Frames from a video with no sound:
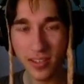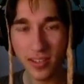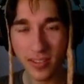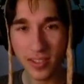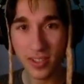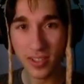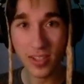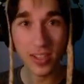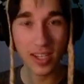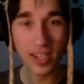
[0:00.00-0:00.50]
It's a
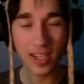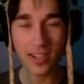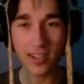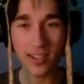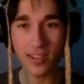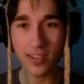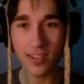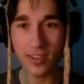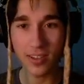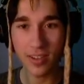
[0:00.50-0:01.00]
good thing I
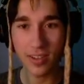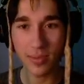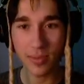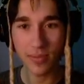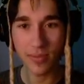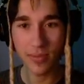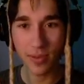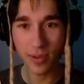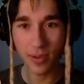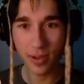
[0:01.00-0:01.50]
didn't go in there
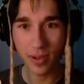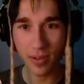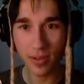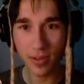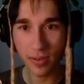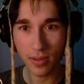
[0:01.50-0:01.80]
before.